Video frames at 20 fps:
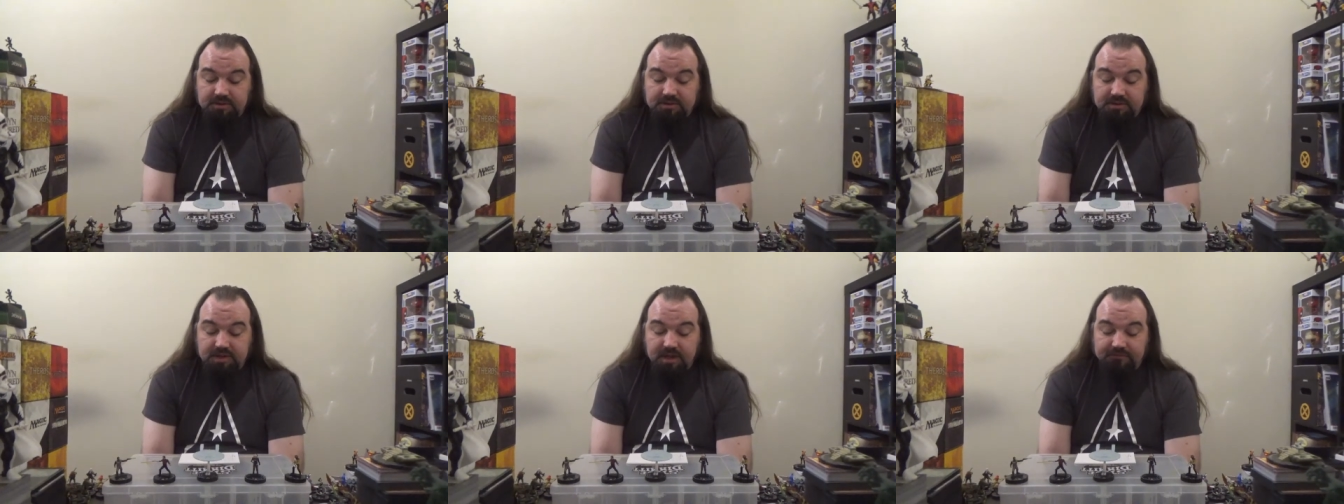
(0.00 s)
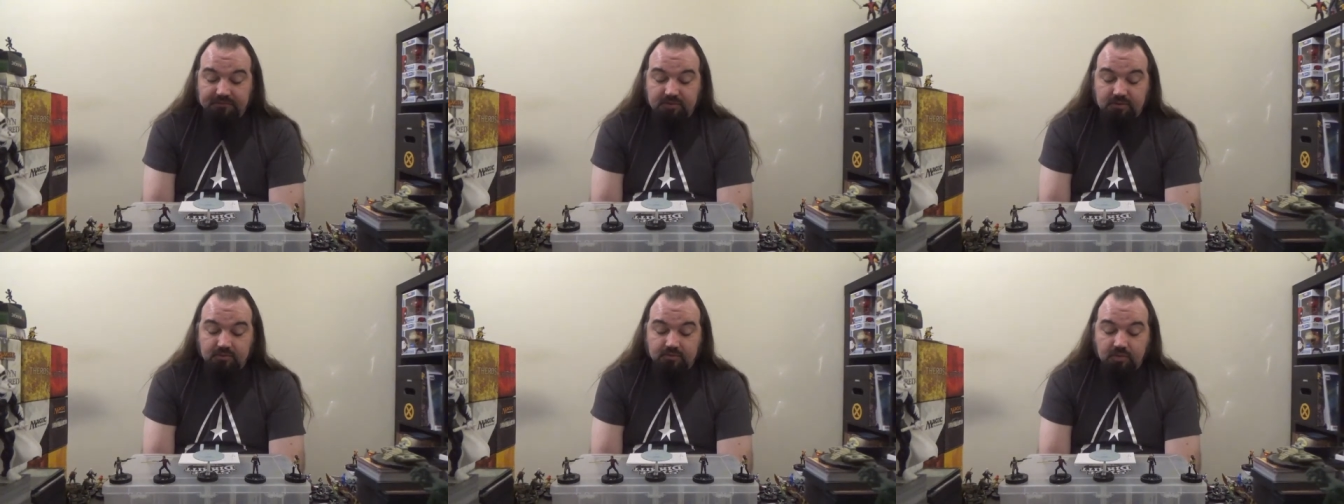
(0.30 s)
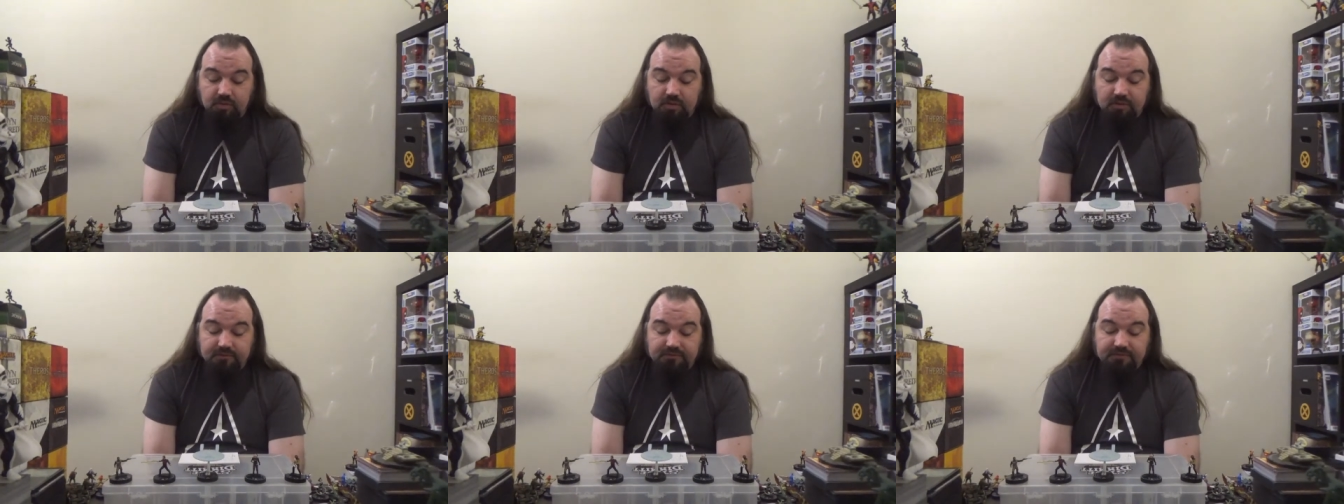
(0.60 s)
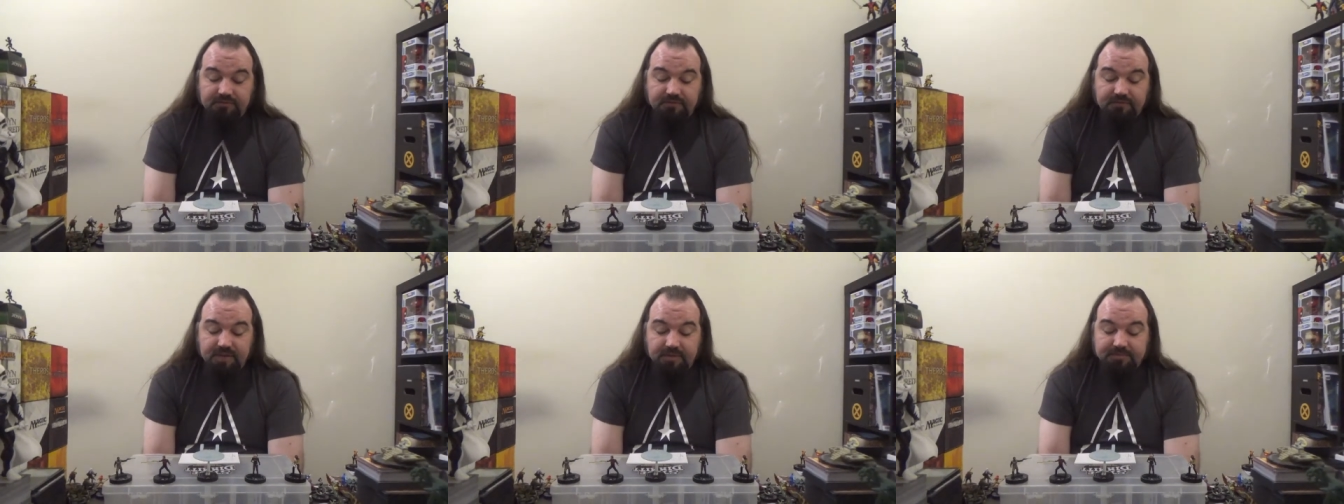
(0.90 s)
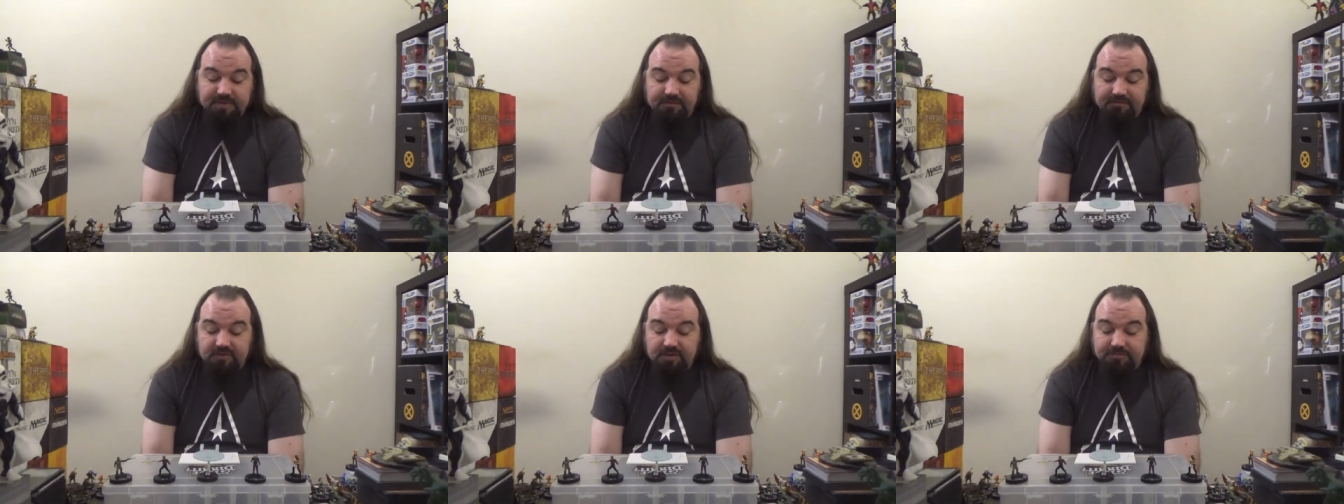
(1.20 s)
Governor Worf, and
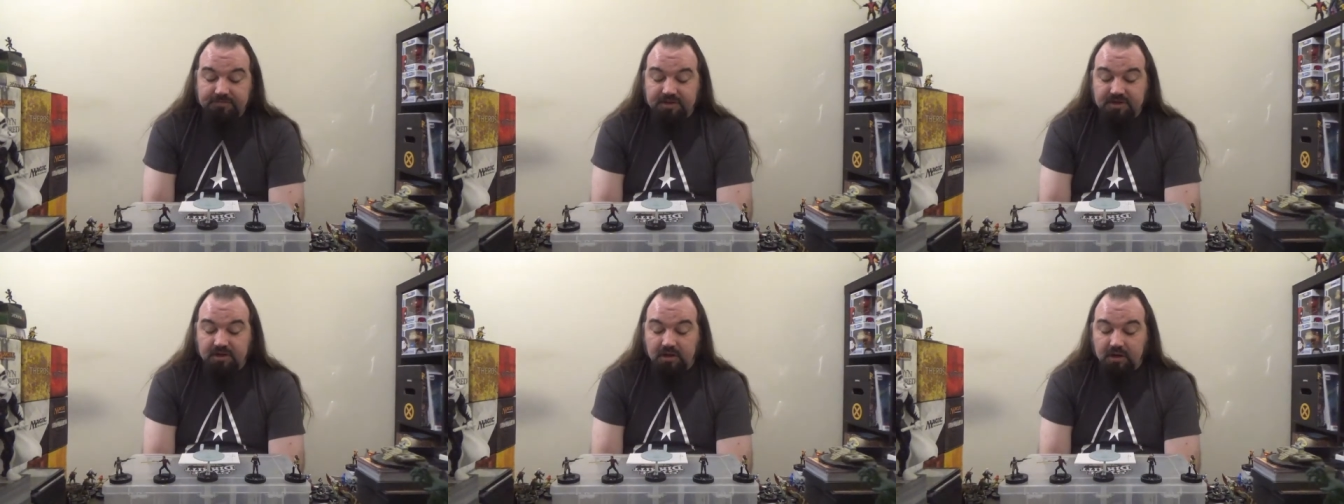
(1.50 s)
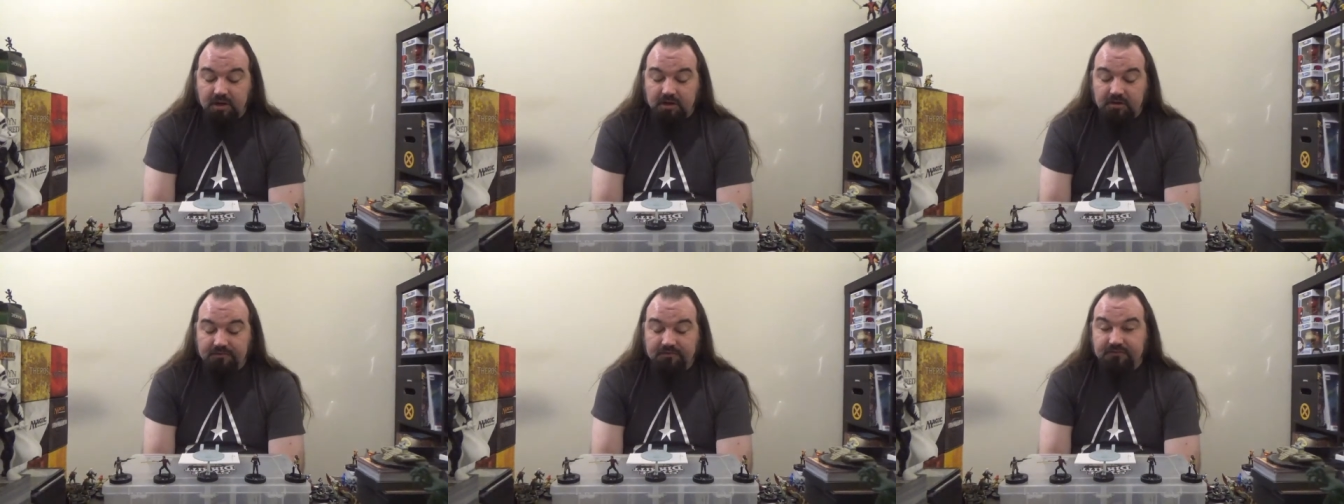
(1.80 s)
Beverly Picard